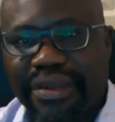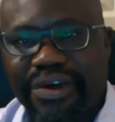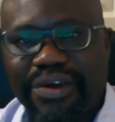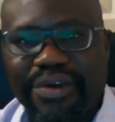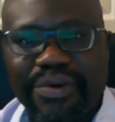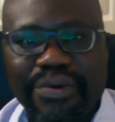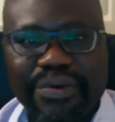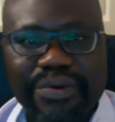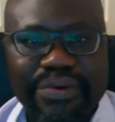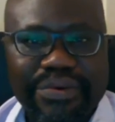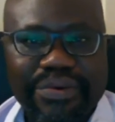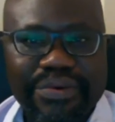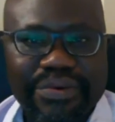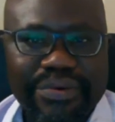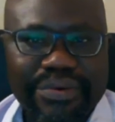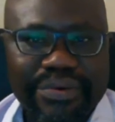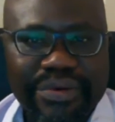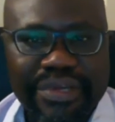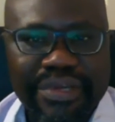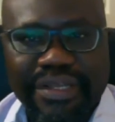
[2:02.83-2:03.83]
think,
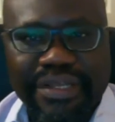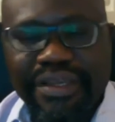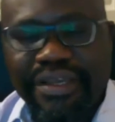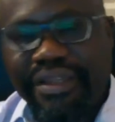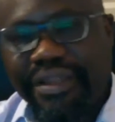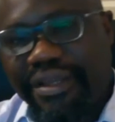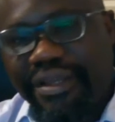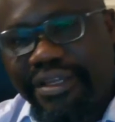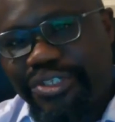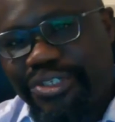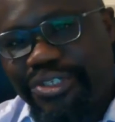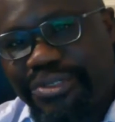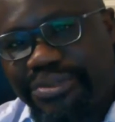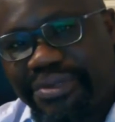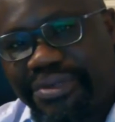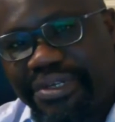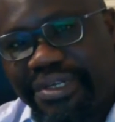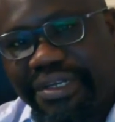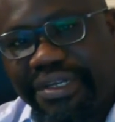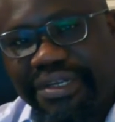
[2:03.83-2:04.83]
in
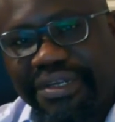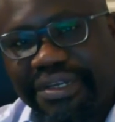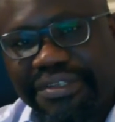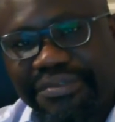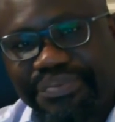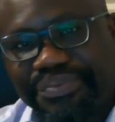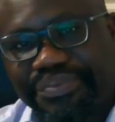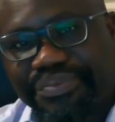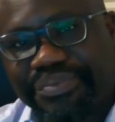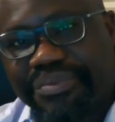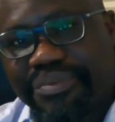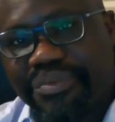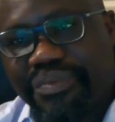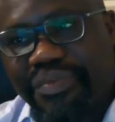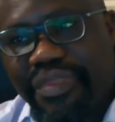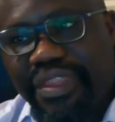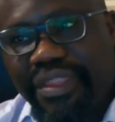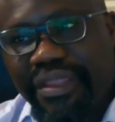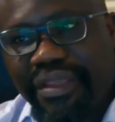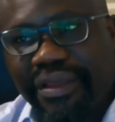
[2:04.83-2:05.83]
Nigeria,
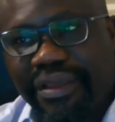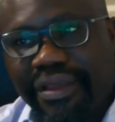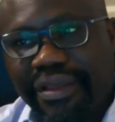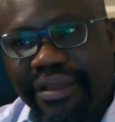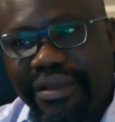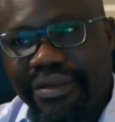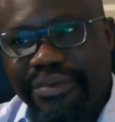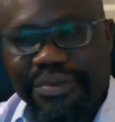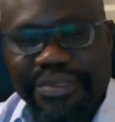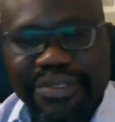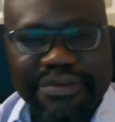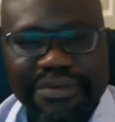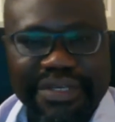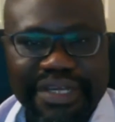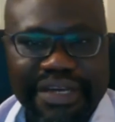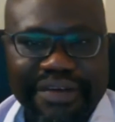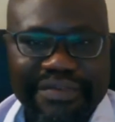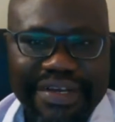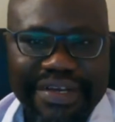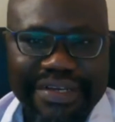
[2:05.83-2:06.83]
we
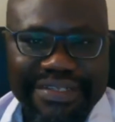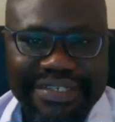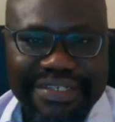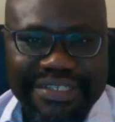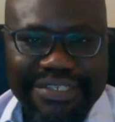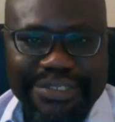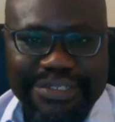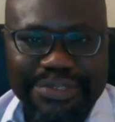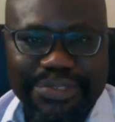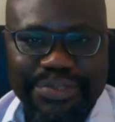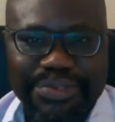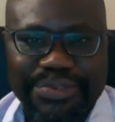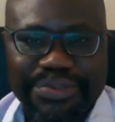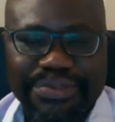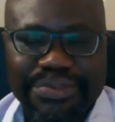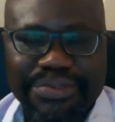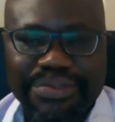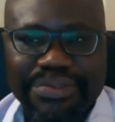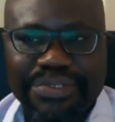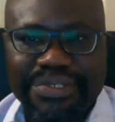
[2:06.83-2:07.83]
don't have access
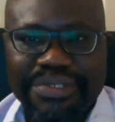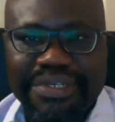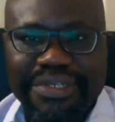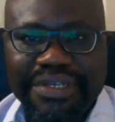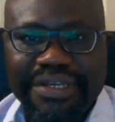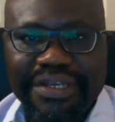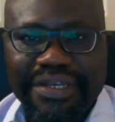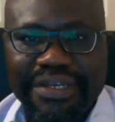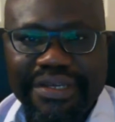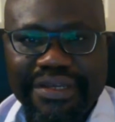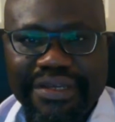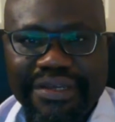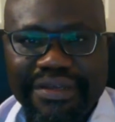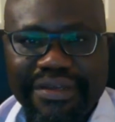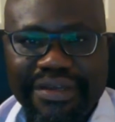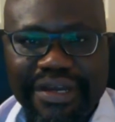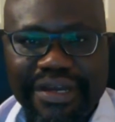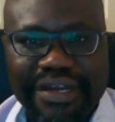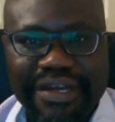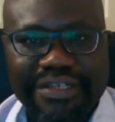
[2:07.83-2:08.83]
to
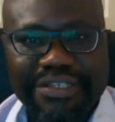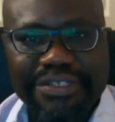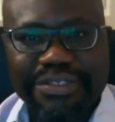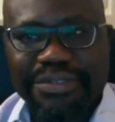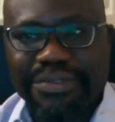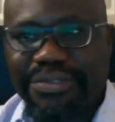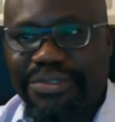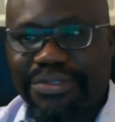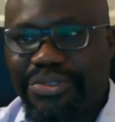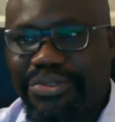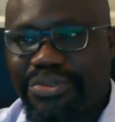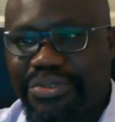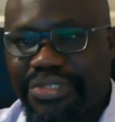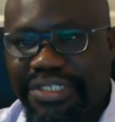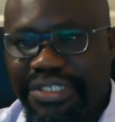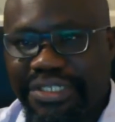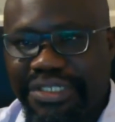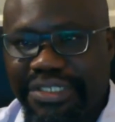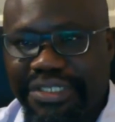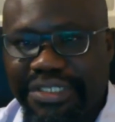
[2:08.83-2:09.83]
heart
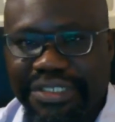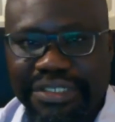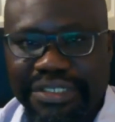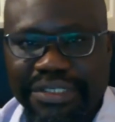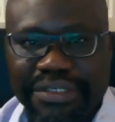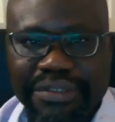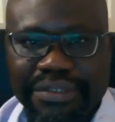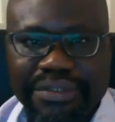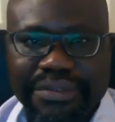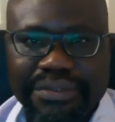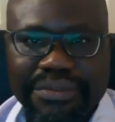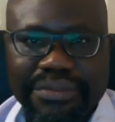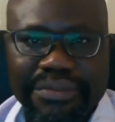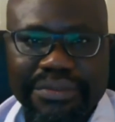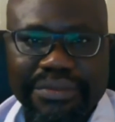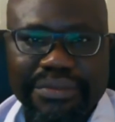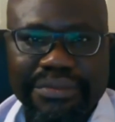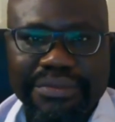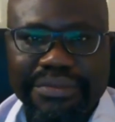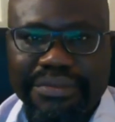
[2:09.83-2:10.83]
surgery
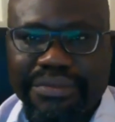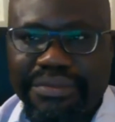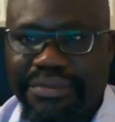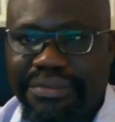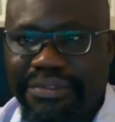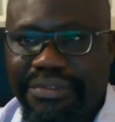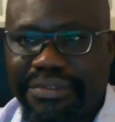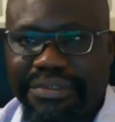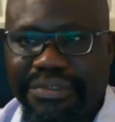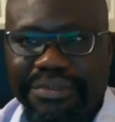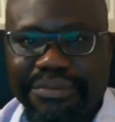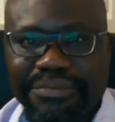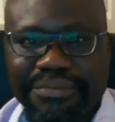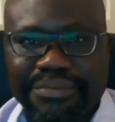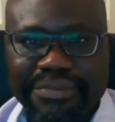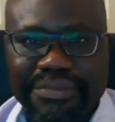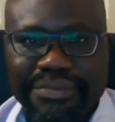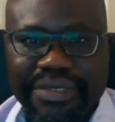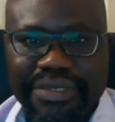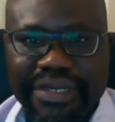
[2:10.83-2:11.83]
or
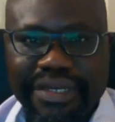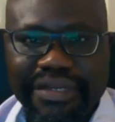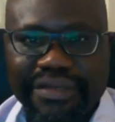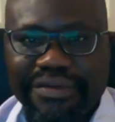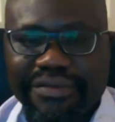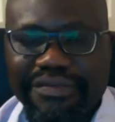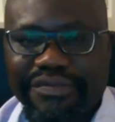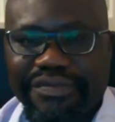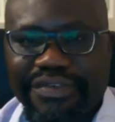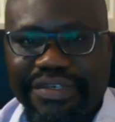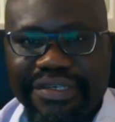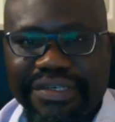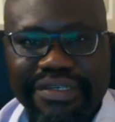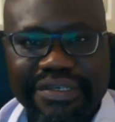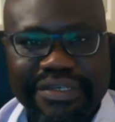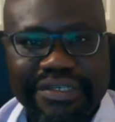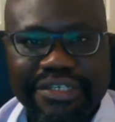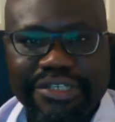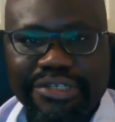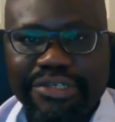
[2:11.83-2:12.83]
some kind of,
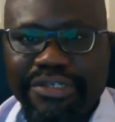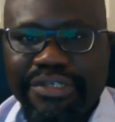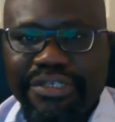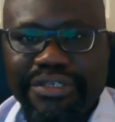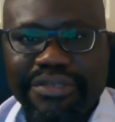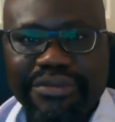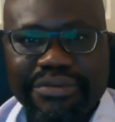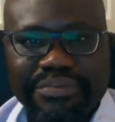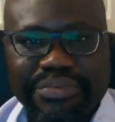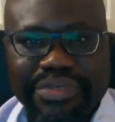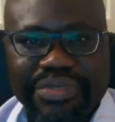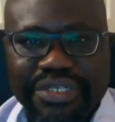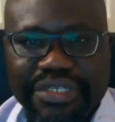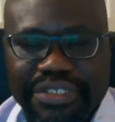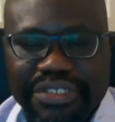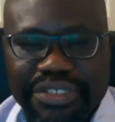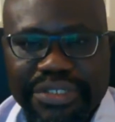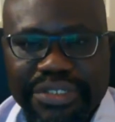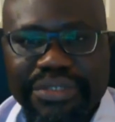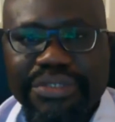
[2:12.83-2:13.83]

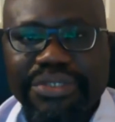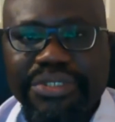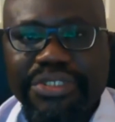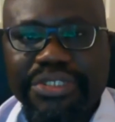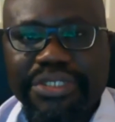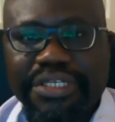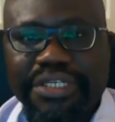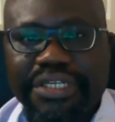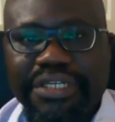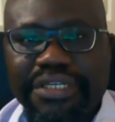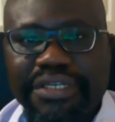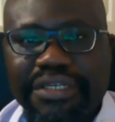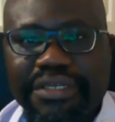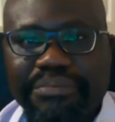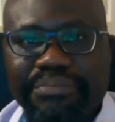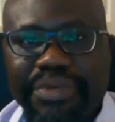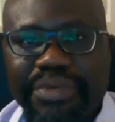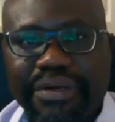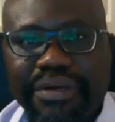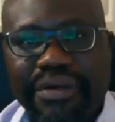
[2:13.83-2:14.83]
brain surgery.
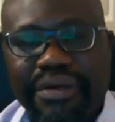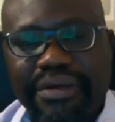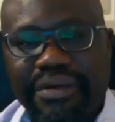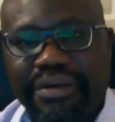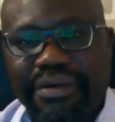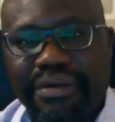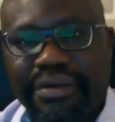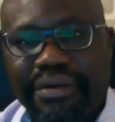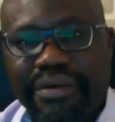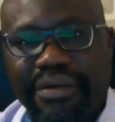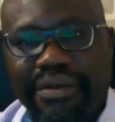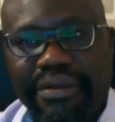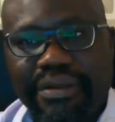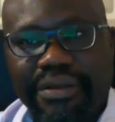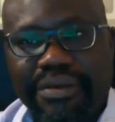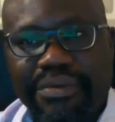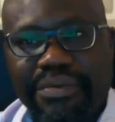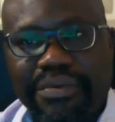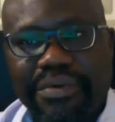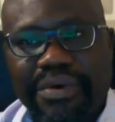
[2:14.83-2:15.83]
But
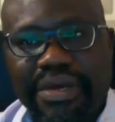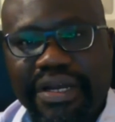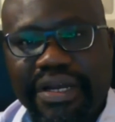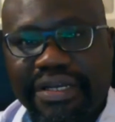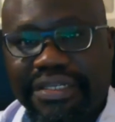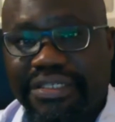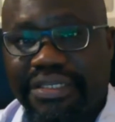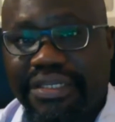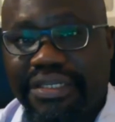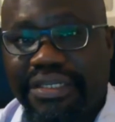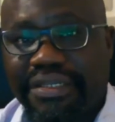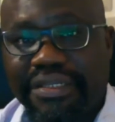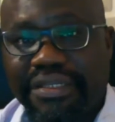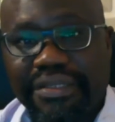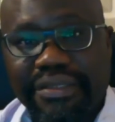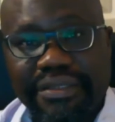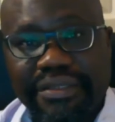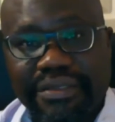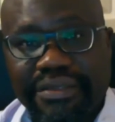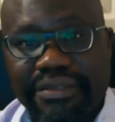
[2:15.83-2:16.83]
what
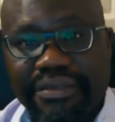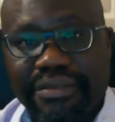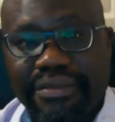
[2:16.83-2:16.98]
actually,